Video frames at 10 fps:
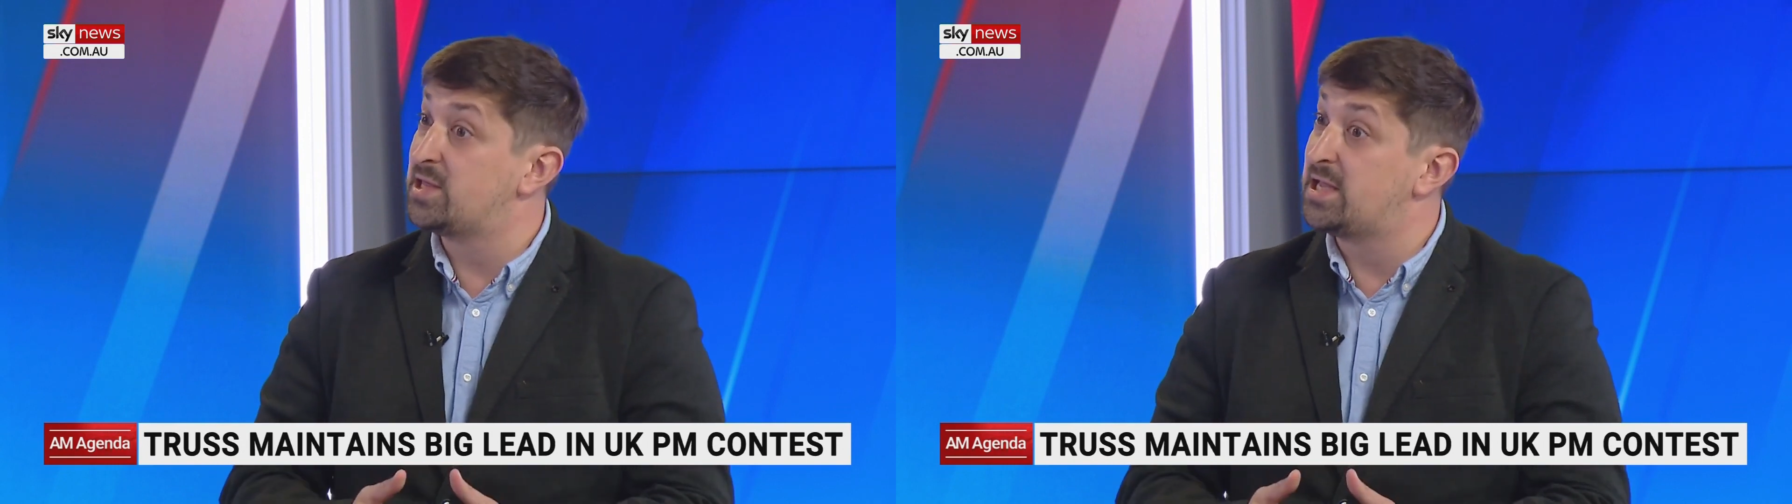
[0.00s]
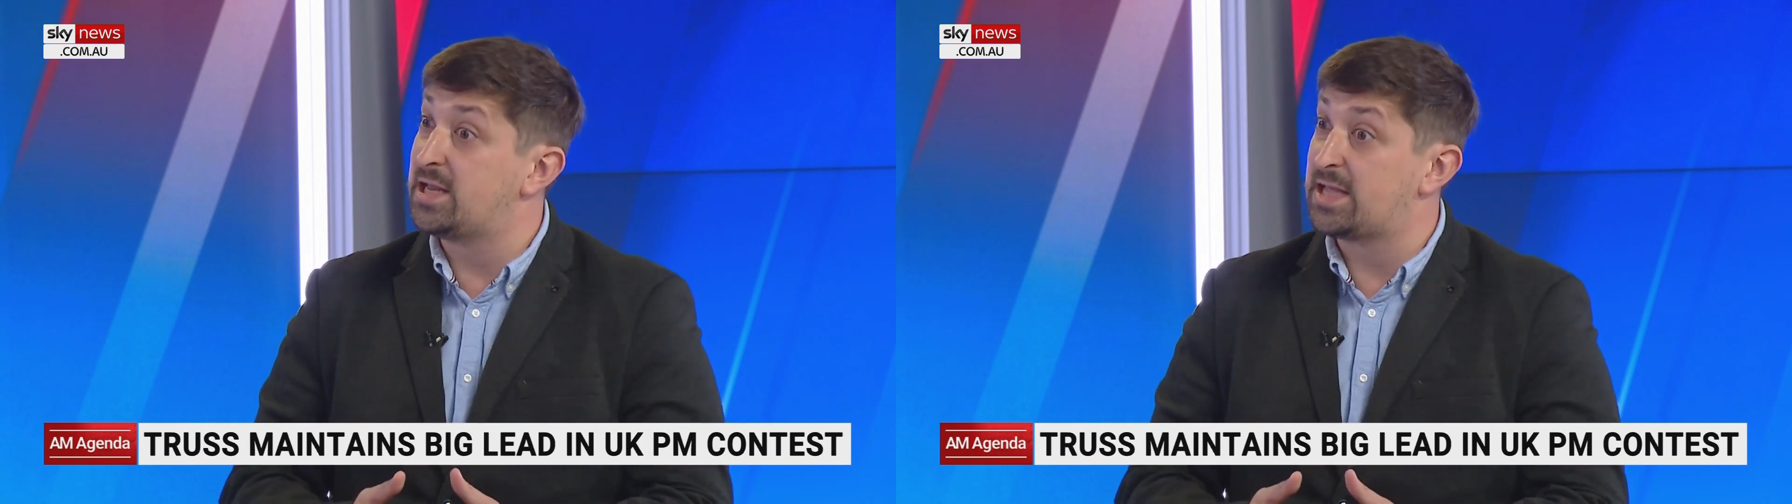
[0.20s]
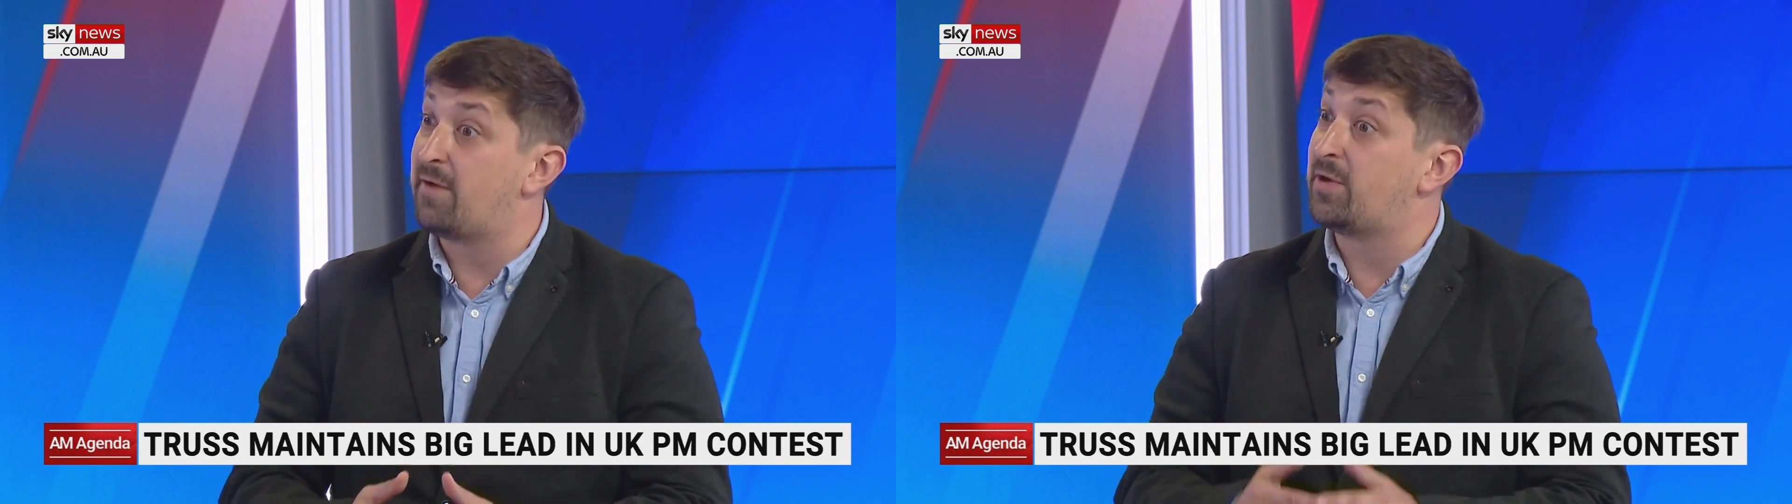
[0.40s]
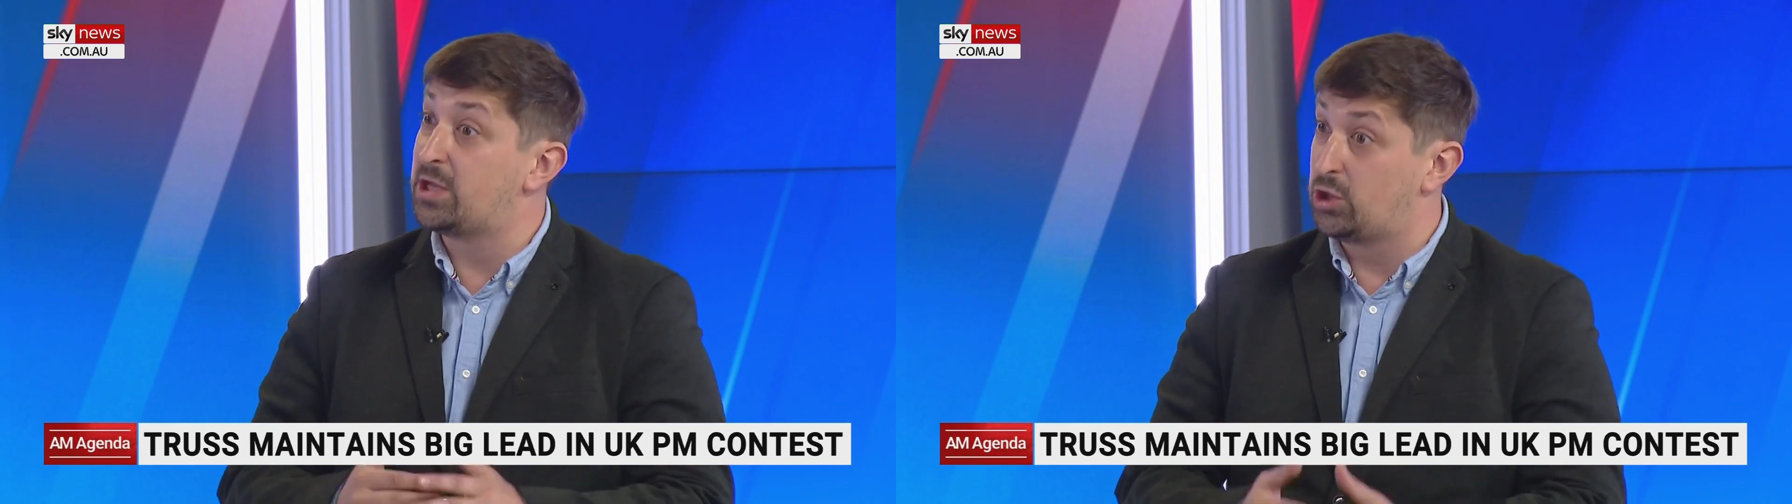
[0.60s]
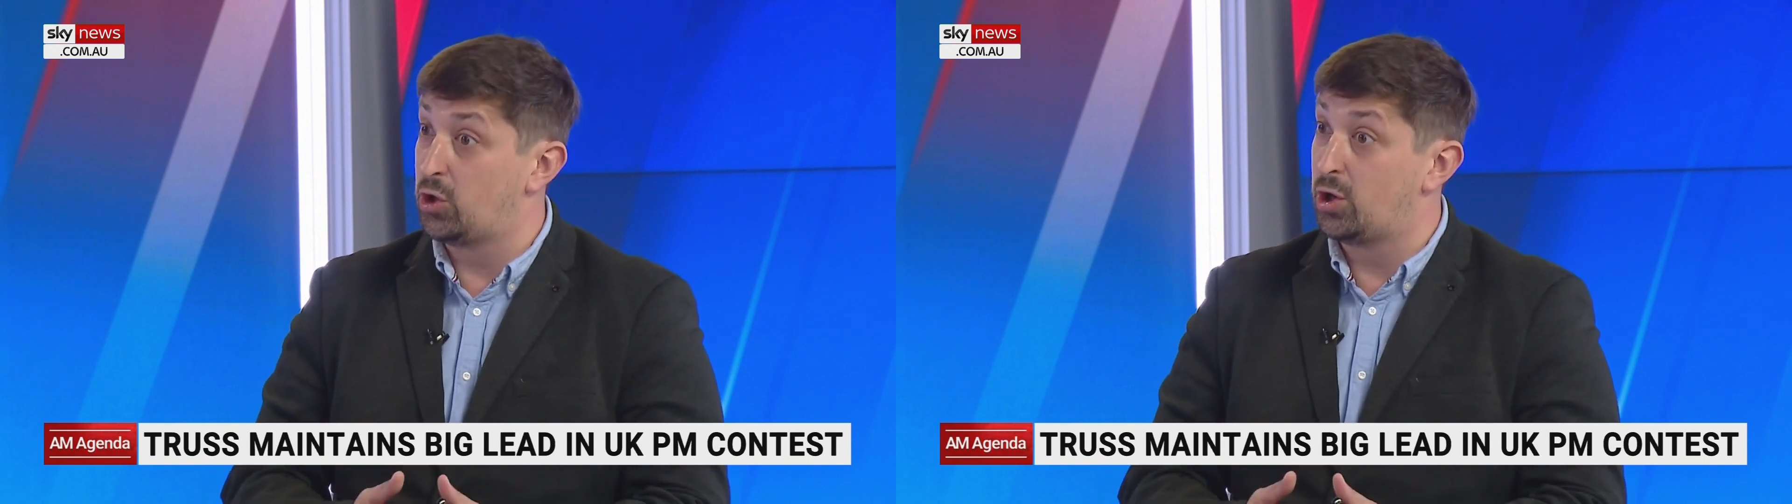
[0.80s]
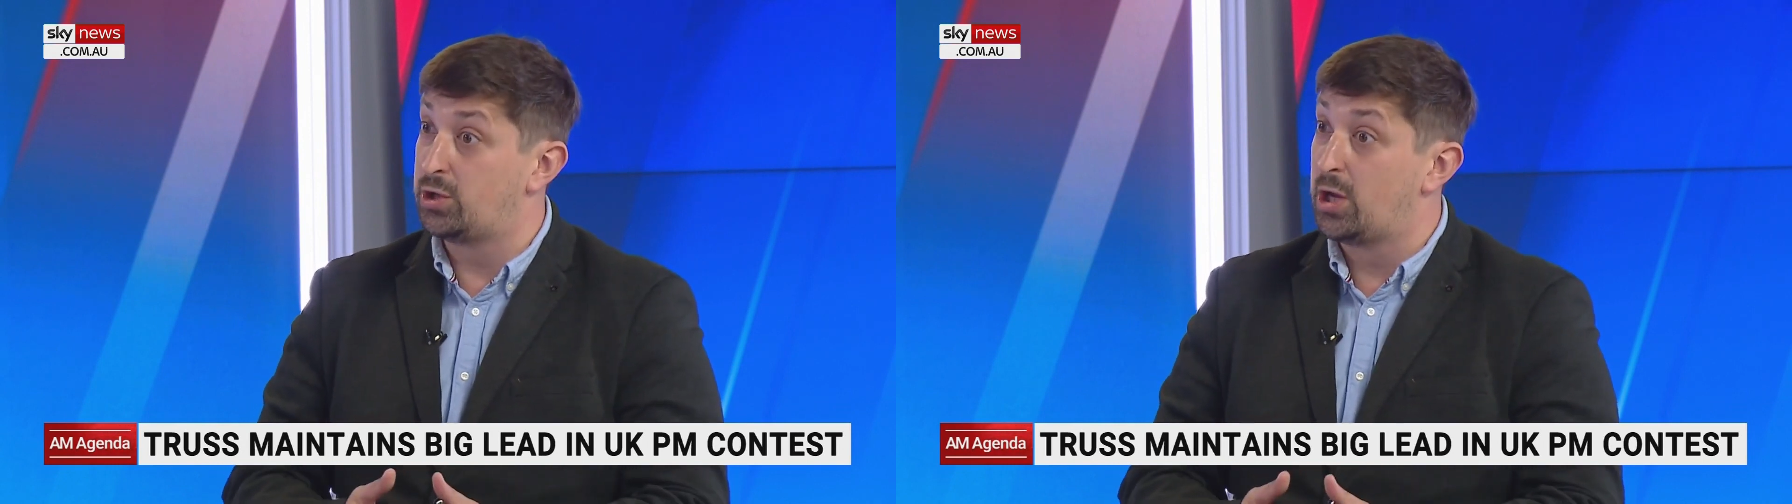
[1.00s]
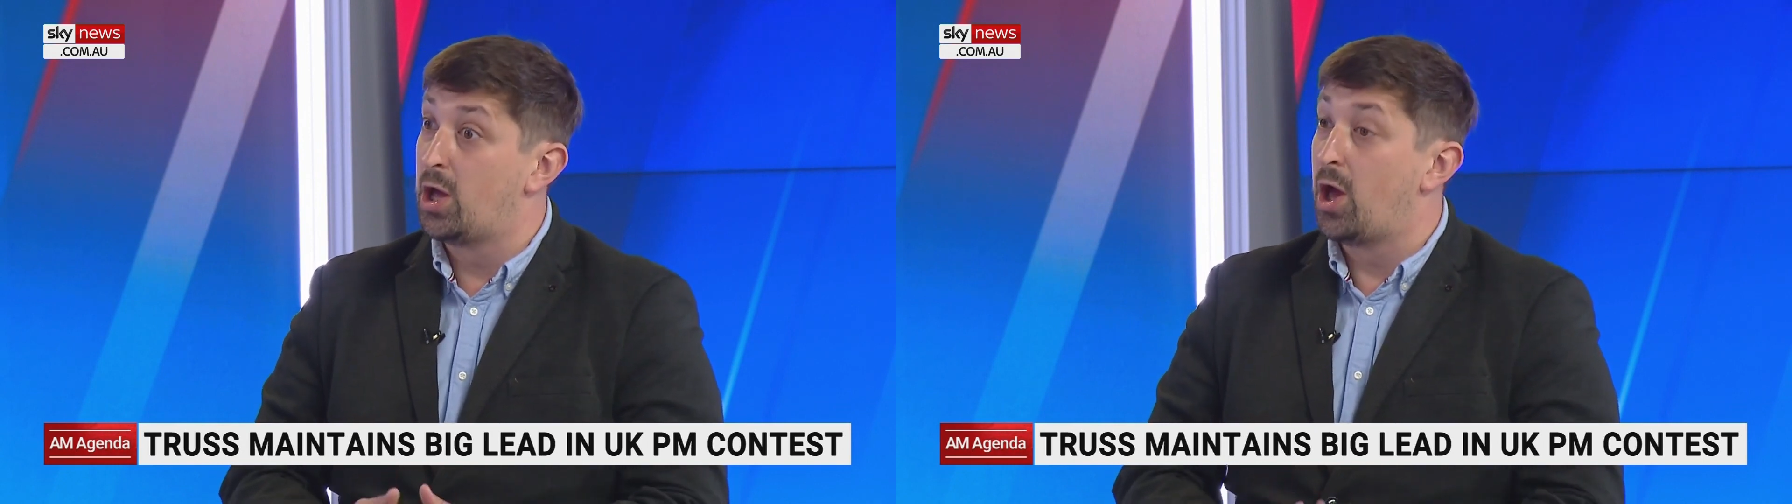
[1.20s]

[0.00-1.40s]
needed to have a good